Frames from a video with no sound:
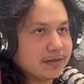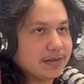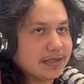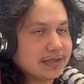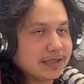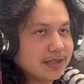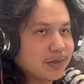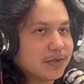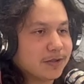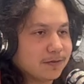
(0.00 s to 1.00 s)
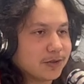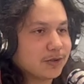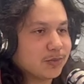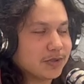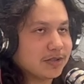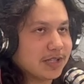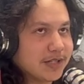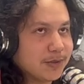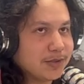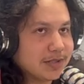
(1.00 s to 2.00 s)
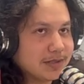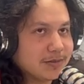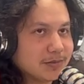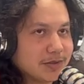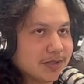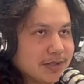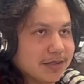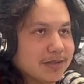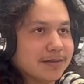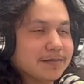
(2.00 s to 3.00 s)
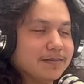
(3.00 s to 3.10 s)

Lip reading: And then I think one of the first ones I hosted was the